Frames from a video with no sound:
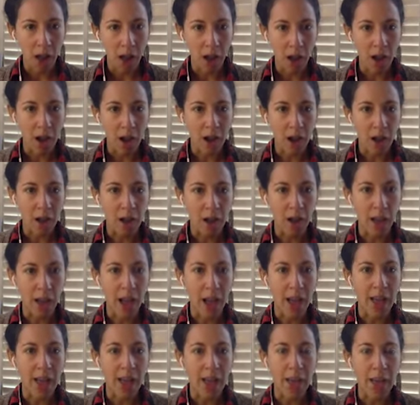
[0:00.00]

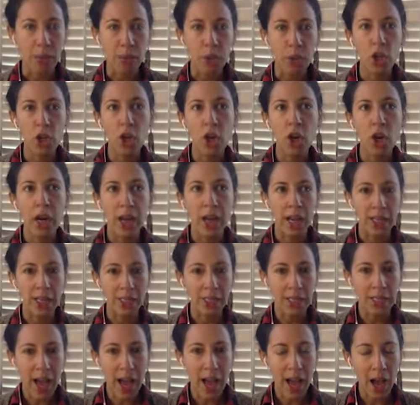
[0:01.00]
And I'm curious
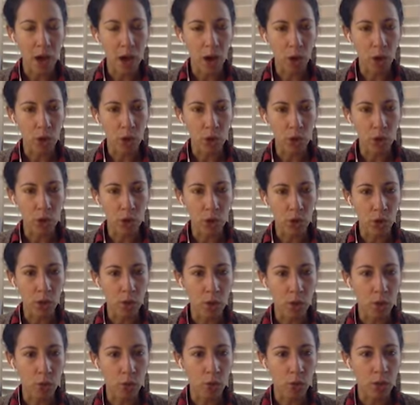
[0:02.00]
how
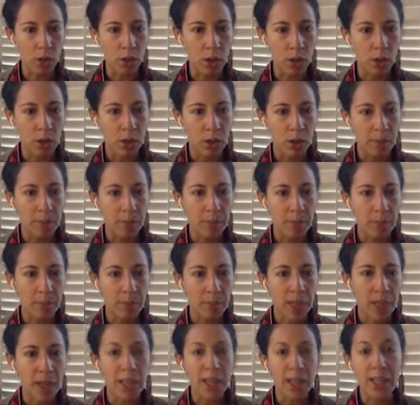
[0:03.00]
you,
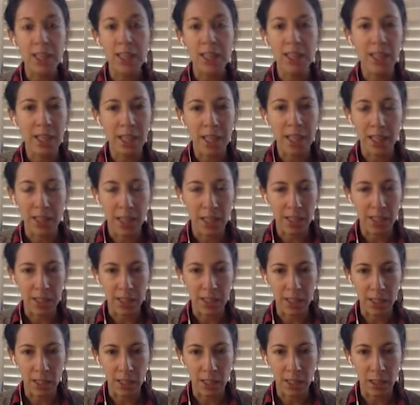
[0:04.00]
and not to say that that's
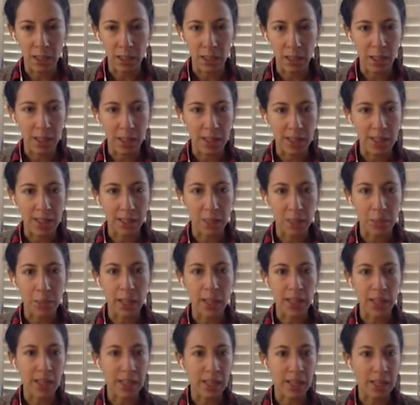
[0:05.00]
the
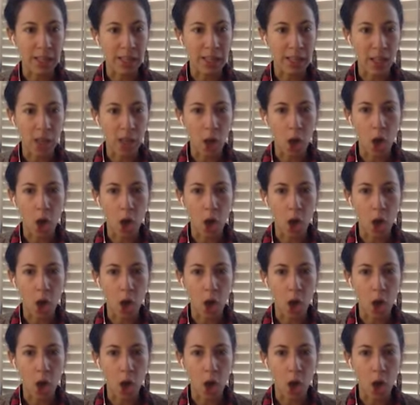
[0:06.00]
blanket thing that